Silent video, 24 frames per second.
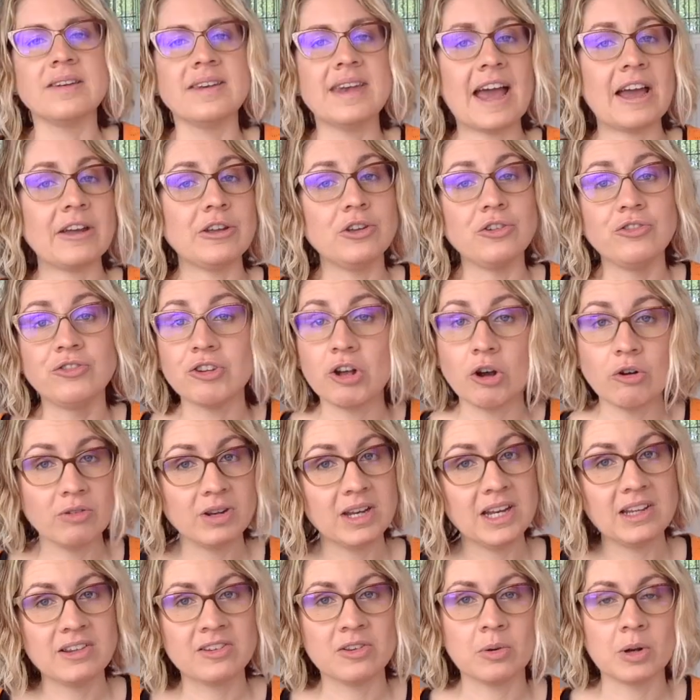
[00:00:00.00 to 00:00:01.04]
Now, you don't
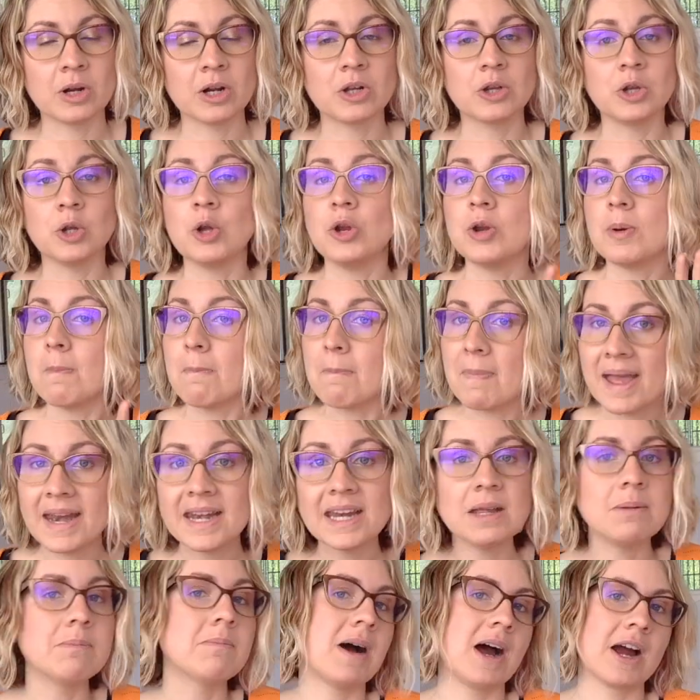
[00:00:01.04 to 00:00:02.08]
need to include
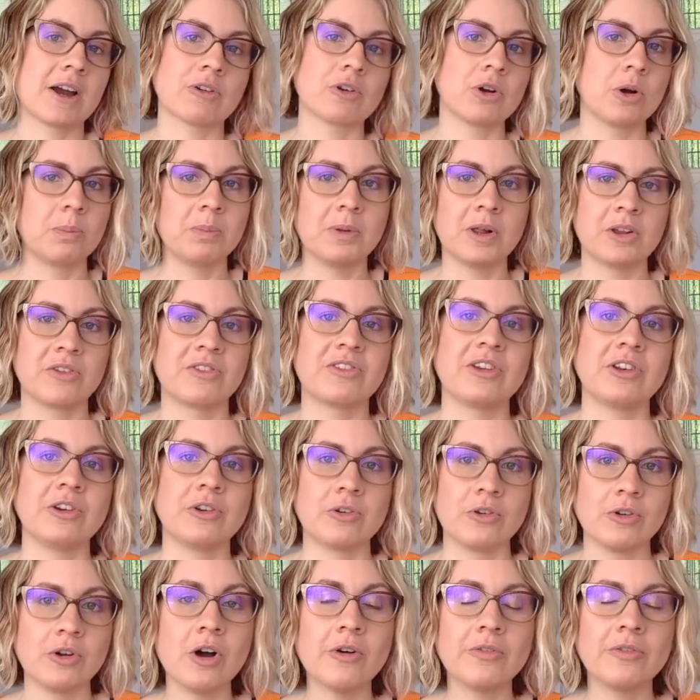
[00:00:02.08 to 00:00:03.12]
many microplots in
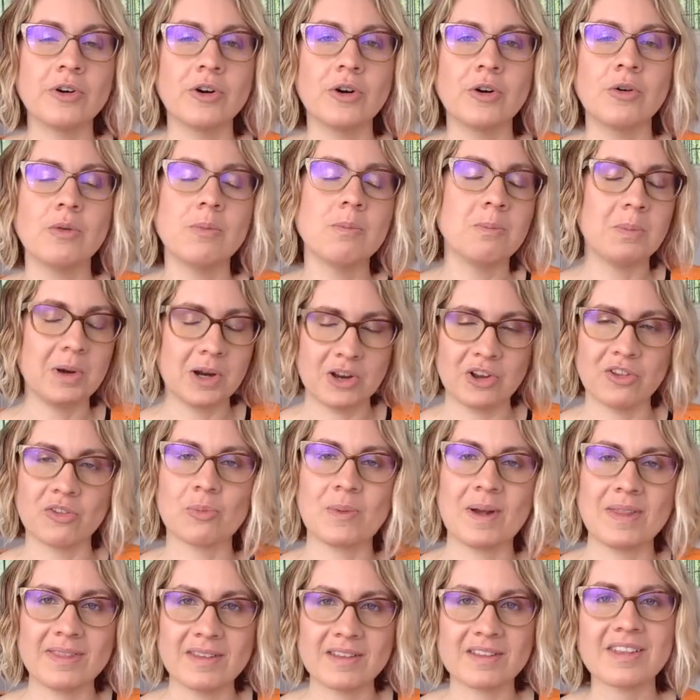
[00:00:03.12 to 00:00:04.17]
your novel because
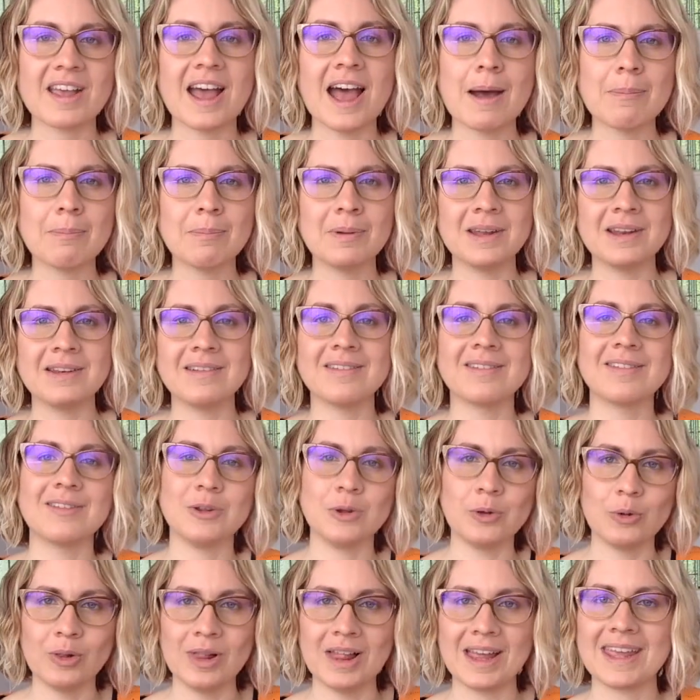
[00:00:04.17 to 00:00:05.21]
when this happens,
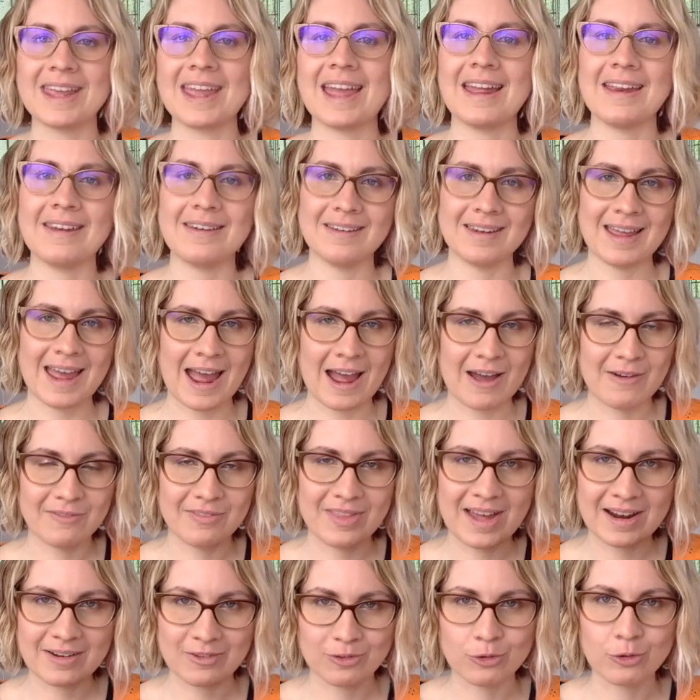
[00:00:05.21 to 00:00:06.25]
you'll again have
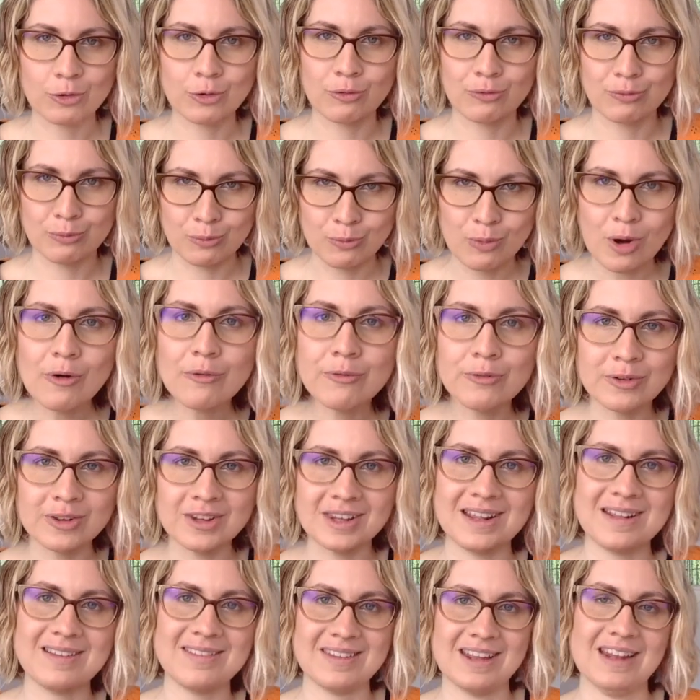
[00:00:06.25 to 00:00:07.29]
that sort of
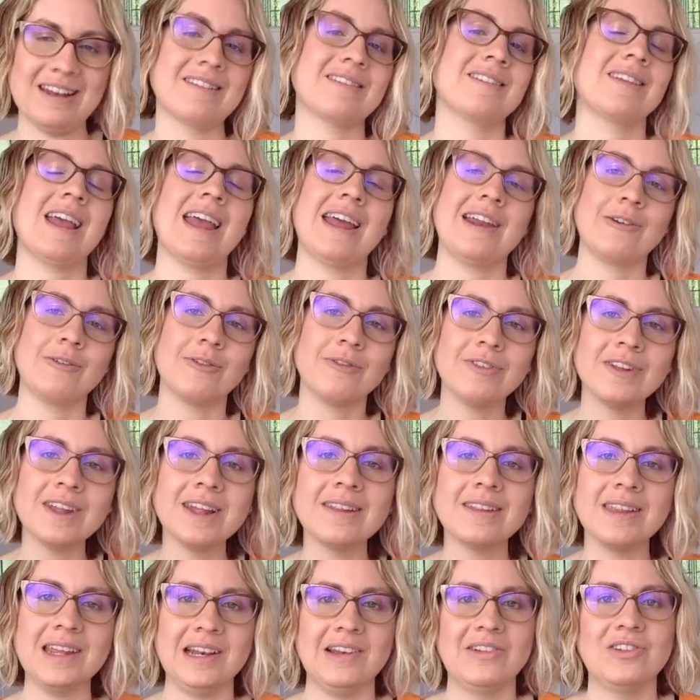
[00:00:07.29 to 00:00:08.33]
waffly sense and
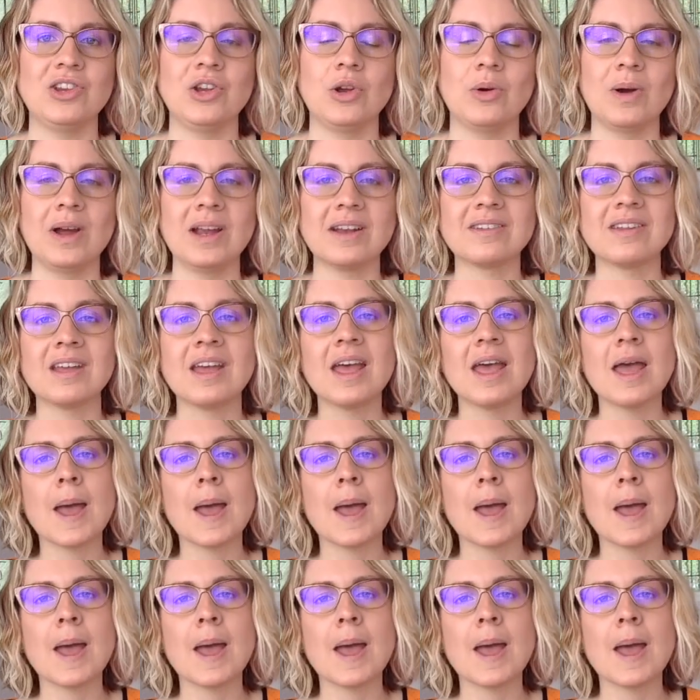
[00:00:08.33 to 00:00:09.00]
feeling to it.